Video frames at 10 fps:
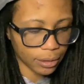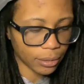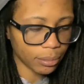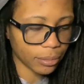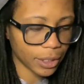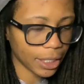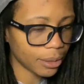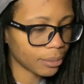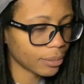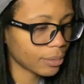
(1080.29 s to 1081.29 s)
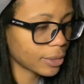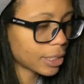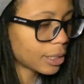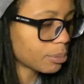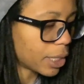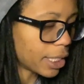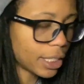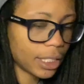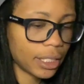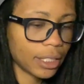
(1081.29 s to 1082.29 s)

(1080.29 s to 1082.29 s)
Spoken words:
Oh, yep, Spidey.